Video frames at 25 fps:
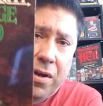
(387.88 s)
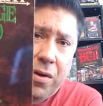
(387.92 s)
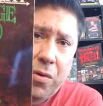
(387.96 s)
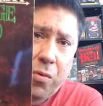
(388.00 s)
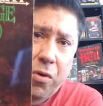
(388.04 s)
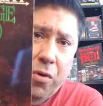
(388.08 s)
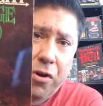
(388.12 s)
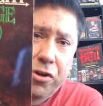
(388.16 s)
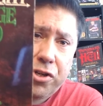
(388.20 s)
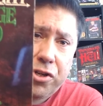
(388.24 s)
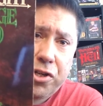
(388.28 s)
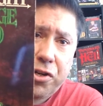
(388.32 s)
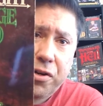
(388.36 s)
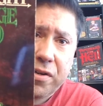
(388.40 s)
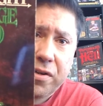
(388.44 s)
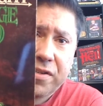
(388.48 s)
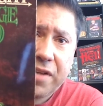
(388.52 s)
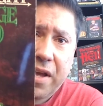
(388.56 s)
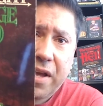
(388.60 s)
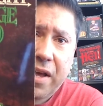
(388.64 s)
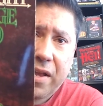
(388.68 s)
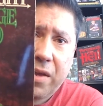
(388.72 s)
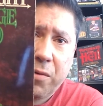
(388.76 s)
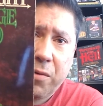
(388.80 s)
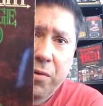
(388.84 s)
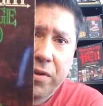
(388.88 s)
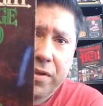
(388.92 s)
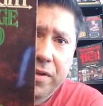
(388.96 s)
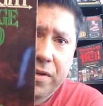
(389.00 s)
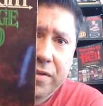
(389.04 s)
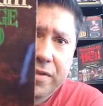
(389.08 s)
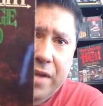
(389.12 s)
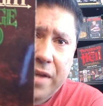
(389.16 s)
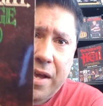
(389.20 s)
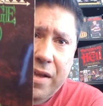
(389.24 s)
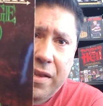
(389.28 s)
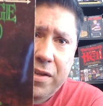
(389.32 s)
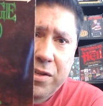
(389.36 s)
weren't sure exactly what
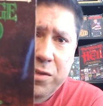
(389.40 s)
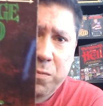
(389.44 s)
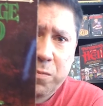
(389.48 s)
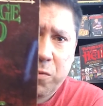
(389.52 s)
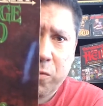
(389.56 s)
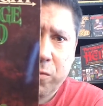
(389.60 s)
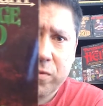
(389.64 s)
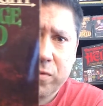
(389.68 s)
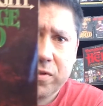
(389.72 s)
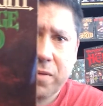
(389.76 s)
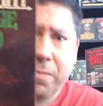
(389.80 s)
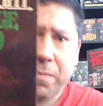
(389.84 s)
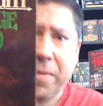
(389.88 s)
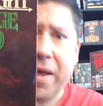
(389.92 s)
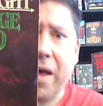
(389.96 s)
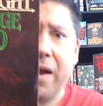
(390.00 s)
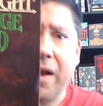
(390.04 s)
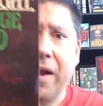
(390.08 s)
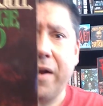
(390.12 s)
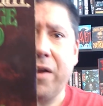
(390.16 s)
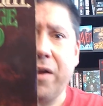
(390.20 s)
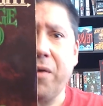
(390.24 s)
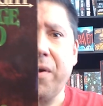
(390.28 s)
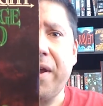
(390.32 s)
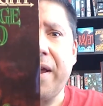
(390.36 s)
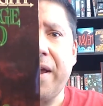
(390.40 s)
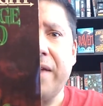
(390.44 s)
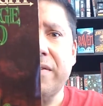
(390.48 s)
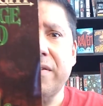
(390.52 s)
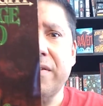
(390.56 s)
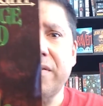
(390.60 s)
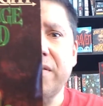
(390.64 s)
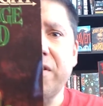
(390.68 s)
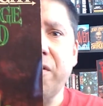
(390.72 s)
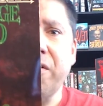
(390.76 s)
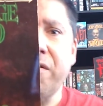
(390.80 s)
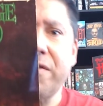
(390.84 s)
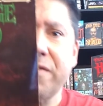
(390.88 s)
this book was about. I know he has a
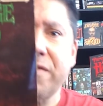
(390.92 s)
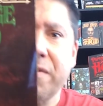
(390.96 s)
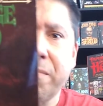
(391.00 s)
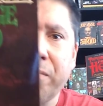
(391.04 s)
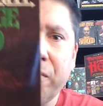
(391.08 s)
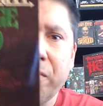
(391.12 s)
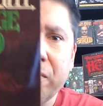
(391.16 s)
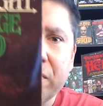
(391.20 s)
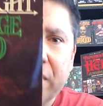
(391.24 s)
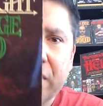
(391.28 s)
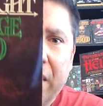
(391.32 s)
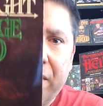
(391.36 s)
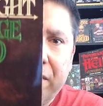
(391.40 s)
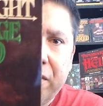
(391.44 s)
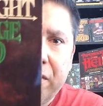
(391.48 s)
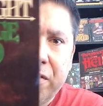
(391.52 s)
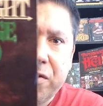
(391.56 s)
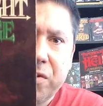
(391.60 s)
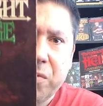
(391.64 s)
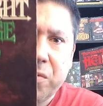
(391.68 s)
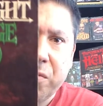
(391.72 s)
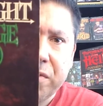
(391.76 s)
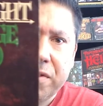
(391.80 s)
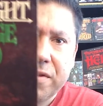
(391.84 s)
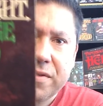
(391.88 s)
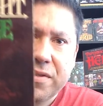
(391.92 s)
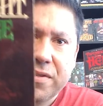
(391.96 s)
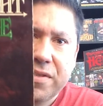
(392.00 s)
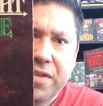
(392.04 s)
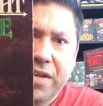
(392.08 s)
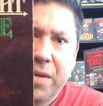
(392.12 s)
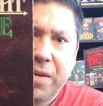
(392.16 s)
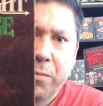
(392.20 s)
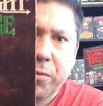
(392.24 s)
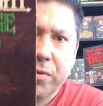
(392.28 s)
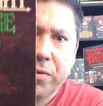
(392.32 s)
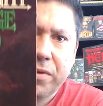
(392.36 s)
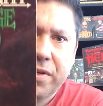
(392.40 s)
series of books having to do with this
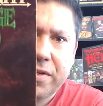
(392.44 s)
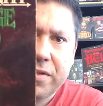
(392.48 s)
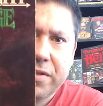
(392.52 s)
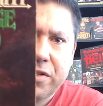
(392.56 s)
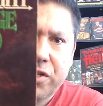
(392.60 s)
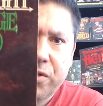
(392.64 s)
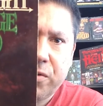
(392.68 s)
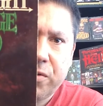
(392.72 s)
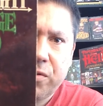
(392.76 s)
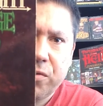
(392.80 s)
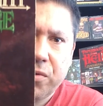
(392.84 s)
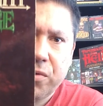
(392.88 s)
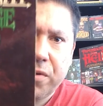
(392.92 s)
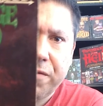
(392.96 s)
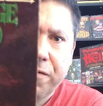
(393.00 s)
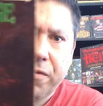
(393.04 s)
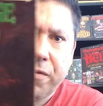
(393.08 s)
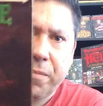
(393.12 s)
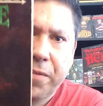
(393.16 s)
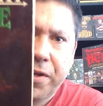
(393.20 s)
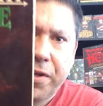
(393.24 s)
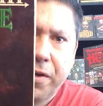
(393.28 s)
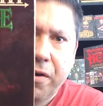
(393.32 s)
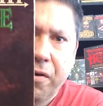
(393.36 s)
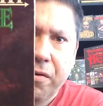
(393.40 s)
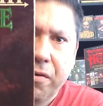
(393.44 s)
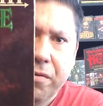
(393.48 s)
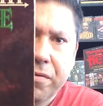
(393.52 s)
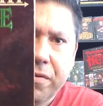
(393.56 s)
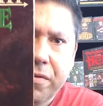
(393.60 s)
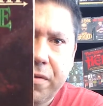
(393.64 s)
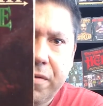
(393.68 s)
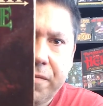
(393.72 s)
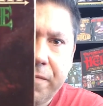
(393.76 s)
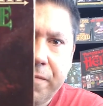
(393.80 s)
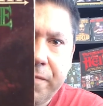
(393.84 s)
theme with these children from the earth.